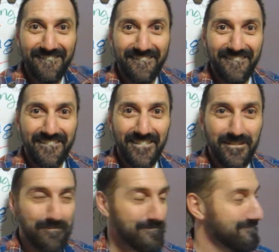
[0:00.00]

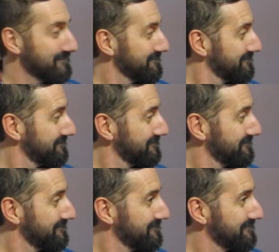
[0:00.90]

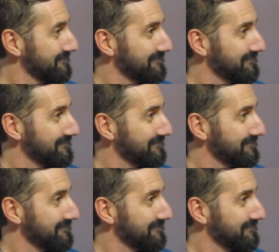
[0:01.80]
(silence)